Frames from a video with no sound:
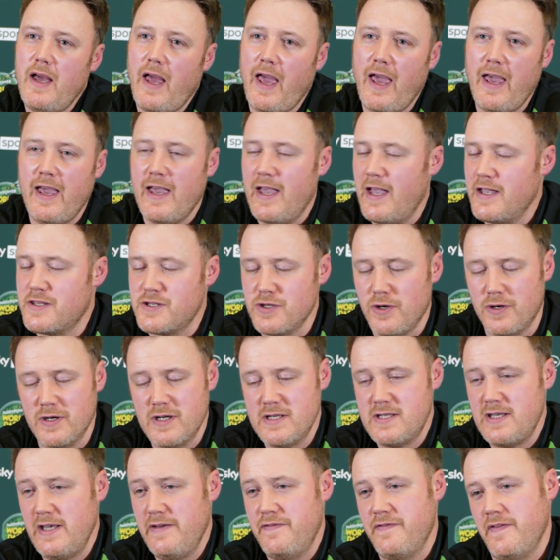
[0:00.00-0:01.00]
It's
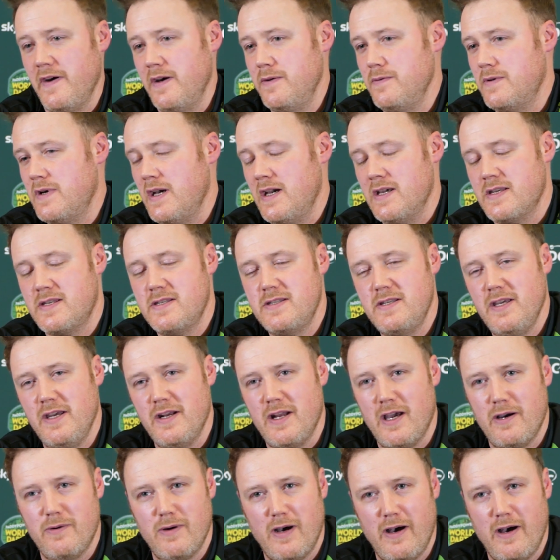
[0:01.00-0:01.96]
honestly focus. You know,